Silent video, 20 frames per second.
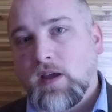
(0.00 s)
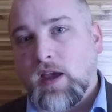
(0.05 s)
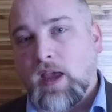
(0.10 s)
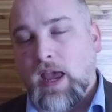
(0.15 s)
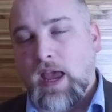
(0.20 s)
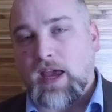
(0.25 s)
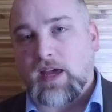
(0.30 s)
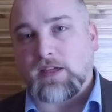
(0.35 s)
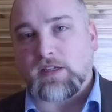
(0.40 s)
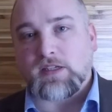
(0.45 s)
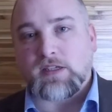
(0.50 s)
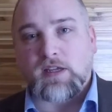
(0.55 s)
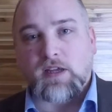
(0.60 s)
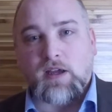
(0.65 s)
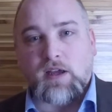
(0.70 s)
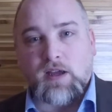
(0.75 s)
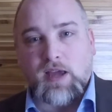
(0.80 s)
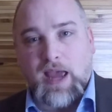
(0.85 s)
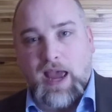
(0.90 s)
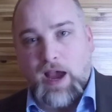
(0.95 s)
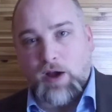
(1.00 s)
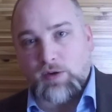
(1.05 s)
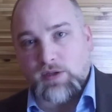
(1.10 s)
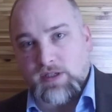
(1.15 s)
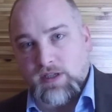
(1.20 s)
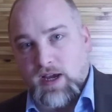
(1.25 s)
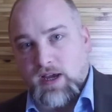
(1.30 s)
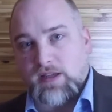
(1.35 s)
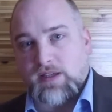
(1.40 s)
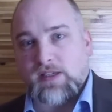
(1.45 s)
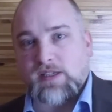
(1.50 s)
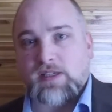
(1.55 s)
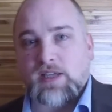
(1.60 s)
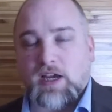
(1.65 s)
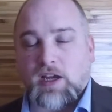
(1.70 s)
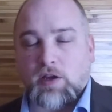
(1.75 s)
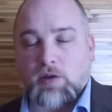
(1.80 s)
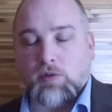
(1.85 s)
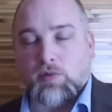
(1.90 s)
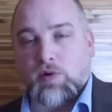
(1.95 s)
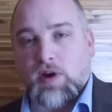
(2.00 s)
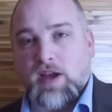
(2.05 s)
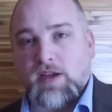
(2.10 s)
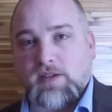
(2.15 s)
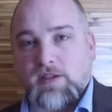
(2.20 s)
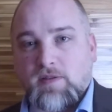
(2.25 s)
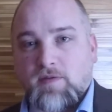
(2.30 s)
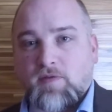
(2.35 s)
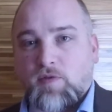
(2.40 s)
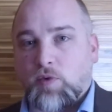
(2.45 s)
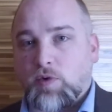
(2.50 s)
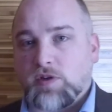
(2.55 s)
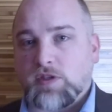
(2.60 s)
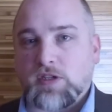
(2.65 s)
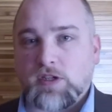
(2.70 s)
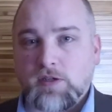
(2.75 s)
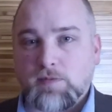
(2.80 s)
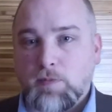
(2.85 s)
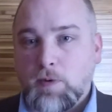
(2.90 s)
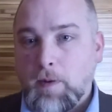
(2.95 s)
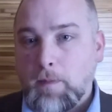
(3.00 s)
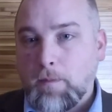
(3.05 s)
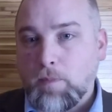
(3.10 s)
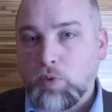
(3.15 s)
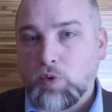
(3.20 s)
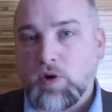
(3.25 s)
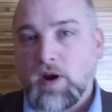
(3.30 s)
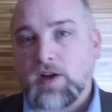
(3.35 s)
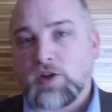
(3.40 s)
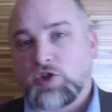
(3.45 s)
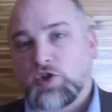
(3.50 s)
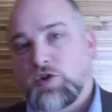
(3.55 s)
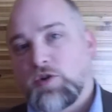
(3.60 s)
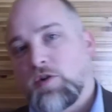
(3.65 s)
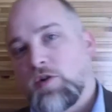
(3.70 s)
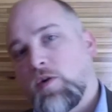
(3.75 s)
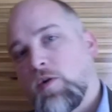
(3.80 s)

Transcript: as outside secularizing forces put pressure